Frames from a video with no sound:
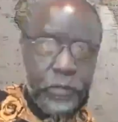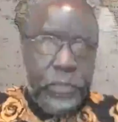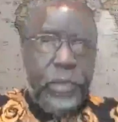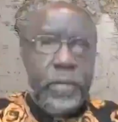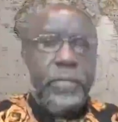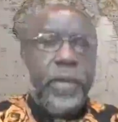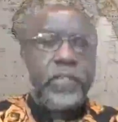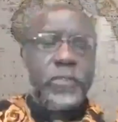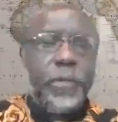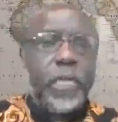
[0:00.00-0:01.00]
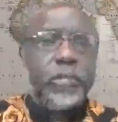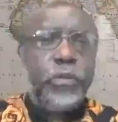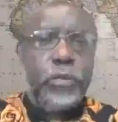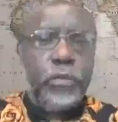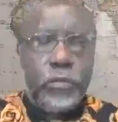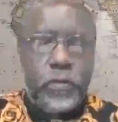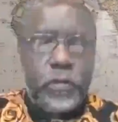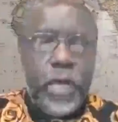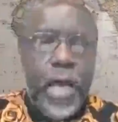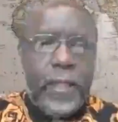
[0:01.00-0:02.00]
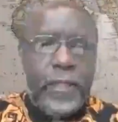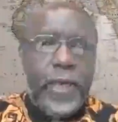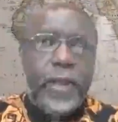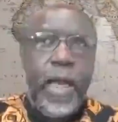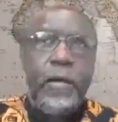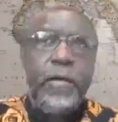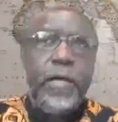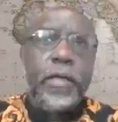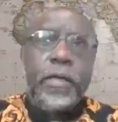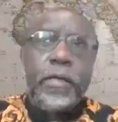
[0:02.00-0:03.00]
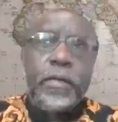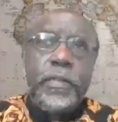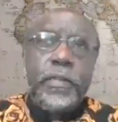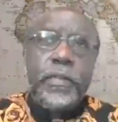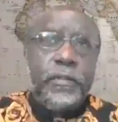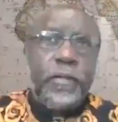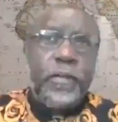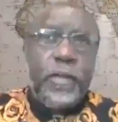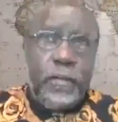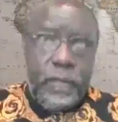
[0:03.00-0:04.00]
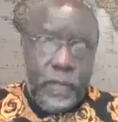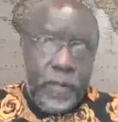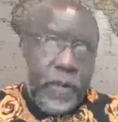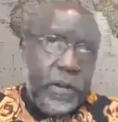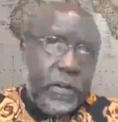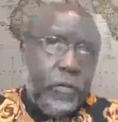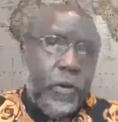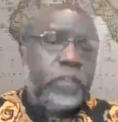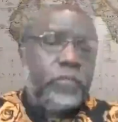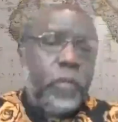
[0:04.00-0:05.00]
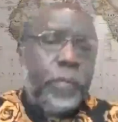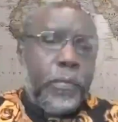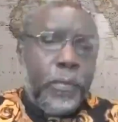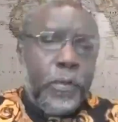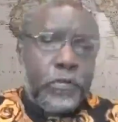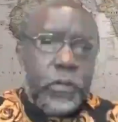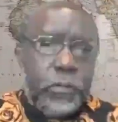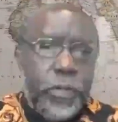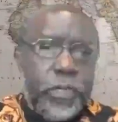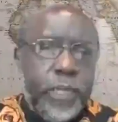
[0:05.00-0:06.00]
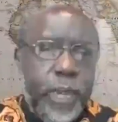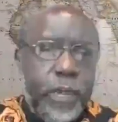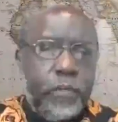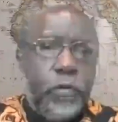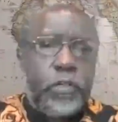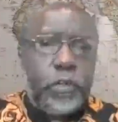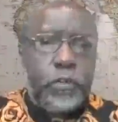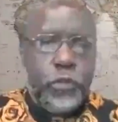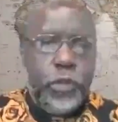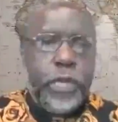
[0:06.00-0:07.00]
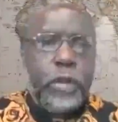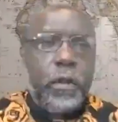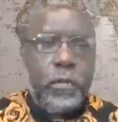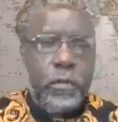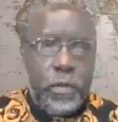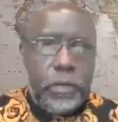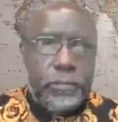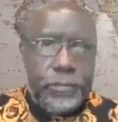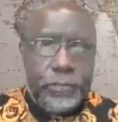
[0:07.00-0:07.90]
you must make sure those are there. Now, the request for proposals will tell you what you should include.